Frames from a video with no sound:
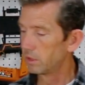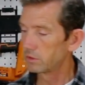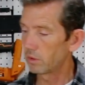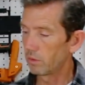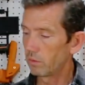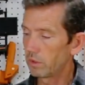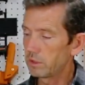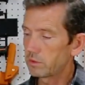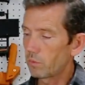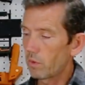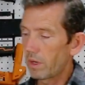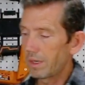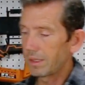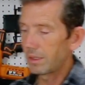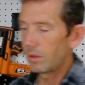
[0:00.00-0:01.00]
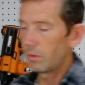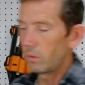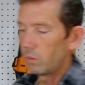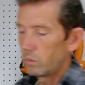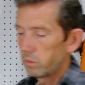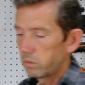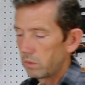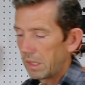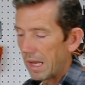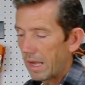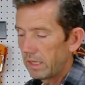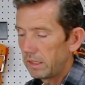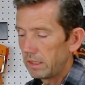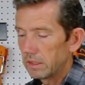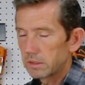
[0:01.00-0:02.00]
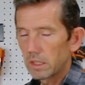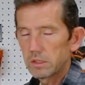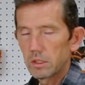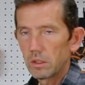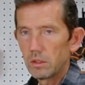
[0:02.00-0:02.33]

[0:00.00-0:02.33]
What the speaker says: So the reason why I go 90 is that's